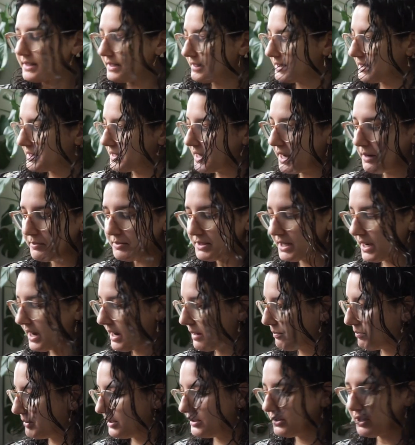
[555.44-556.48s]
Same
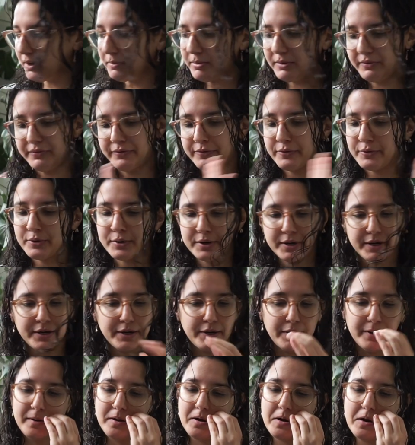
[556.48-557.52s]
type, the double
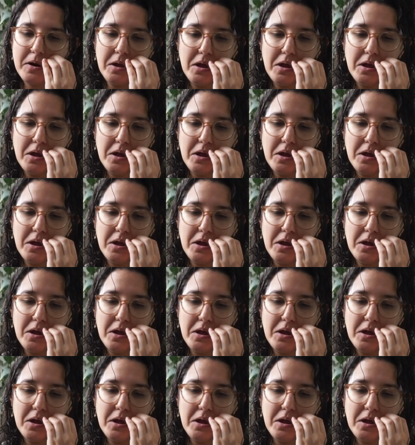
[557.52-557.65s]
4.